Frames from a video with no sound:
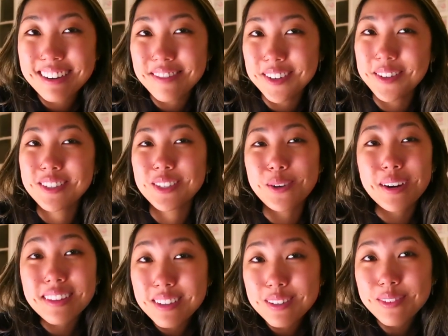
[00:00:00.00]
If you
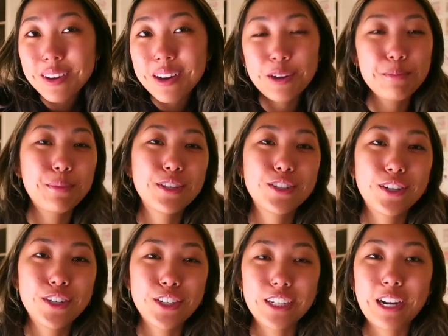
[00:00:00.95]
enjoyed this vlog, be sure
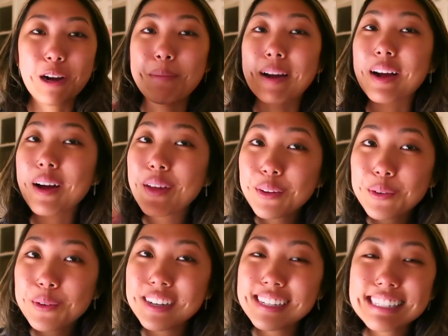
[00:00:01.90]
to check out my other
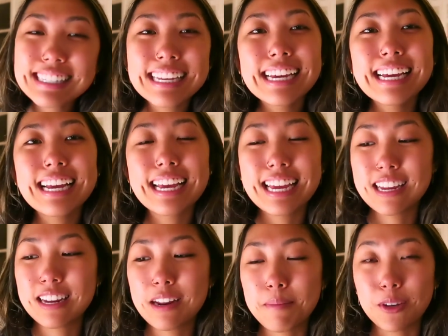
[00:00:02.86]
ones
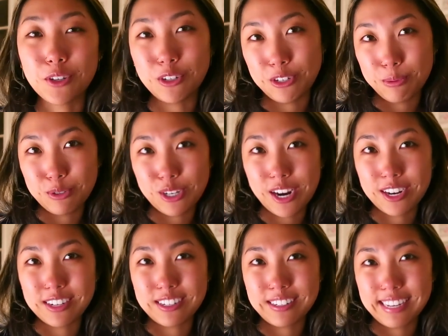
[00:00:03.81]
and my YouTube
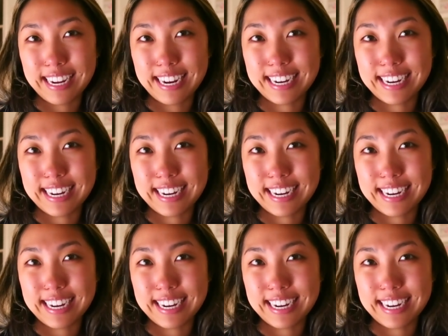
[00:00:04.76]
channel.